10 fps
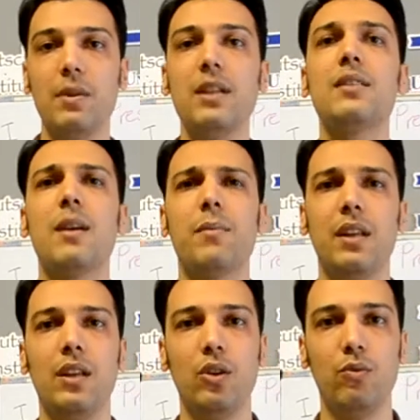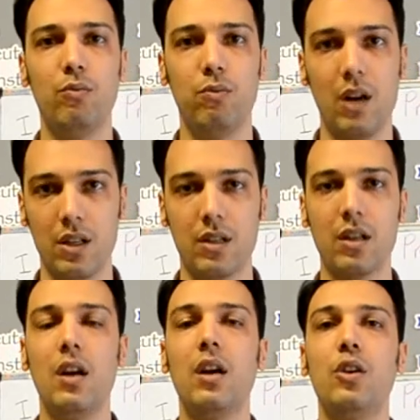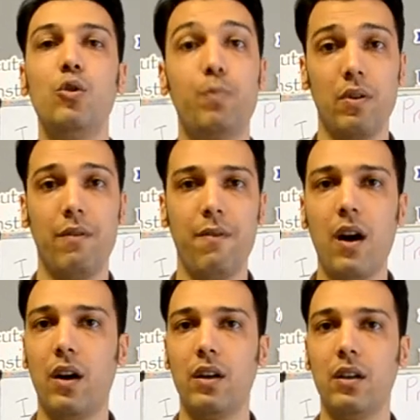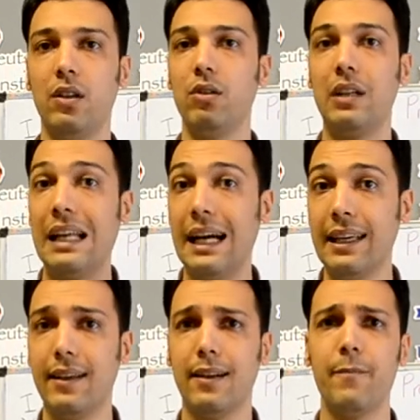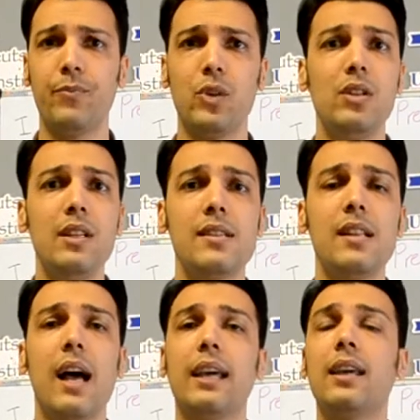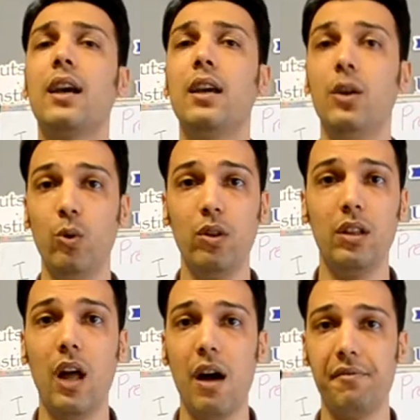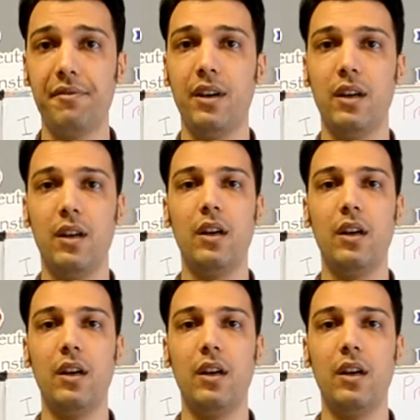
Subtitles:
It is something you want, you prefer, you like, you dislike, you love.